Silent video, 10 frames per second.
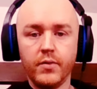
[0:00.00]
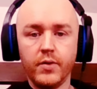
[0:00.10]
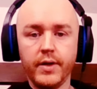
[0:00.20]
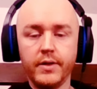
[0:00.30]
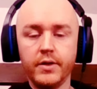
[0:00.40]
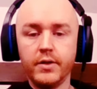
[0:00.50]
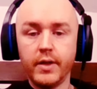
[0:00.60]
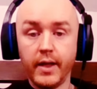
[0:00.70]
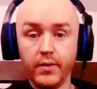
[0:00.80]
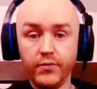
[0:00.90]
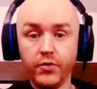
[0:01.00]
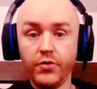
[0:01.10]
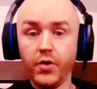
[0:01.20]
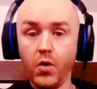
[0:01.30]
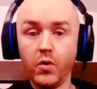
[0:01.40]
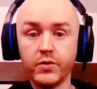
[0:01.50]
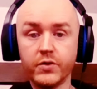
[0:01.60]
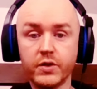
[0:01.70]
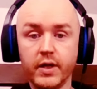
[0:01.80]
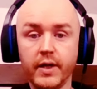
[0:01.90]
Right, and the helpful
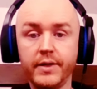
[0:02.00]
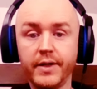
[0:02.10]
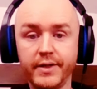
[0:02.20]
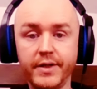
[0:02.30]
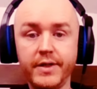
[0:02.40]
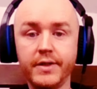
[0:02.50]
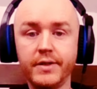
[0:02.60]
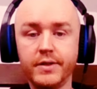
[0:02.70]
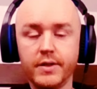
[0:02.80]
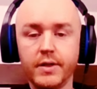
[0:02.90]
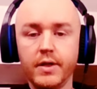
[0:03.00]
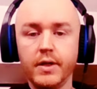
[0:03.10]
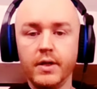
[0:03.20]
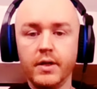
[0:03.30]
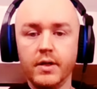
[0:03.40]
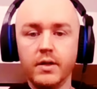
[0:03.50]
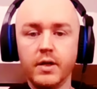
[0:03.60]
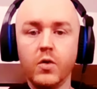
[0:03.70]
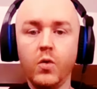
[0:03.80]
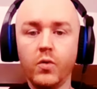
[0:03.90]
thoughts and the ideas
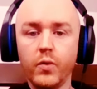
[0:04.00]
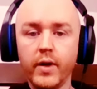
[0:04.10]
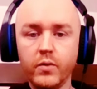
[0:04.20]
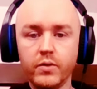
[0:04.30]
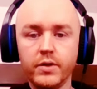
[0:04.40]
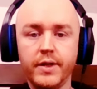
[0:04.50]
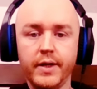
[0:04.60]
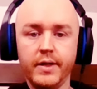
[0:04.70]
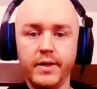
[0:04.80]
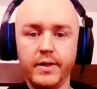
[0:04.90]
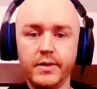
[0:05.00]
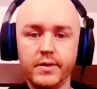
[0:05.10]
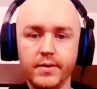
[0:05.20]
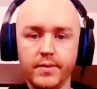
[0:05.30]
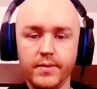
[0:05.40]
that go around techniques.